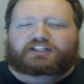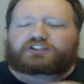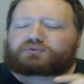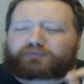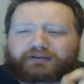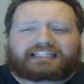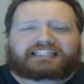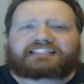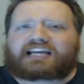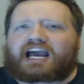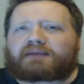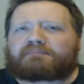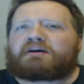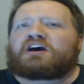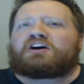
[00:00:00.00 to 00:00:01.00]
It's really
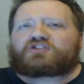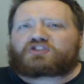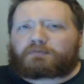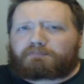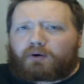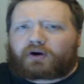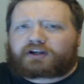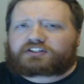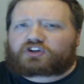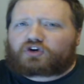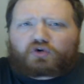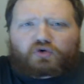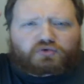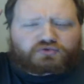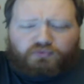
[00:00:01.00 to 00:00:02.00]
time to point to
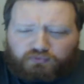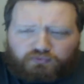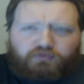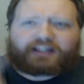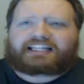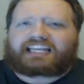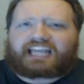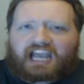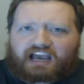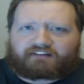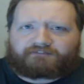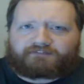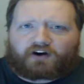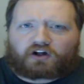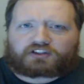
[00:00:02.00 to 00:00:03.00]
who's really
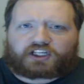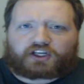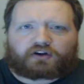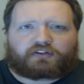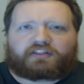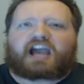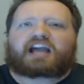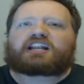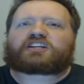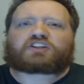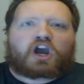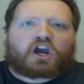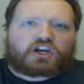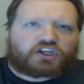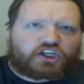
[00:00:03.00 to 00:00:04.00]
at fault here, and that is
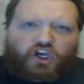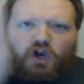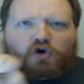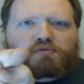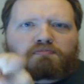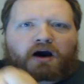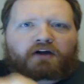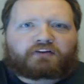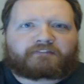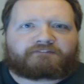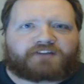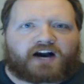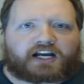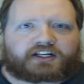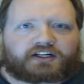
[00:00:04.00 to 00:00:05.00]
you
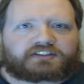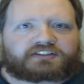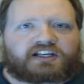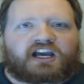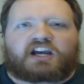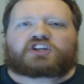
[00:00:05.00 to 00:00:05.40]
motherfuckers.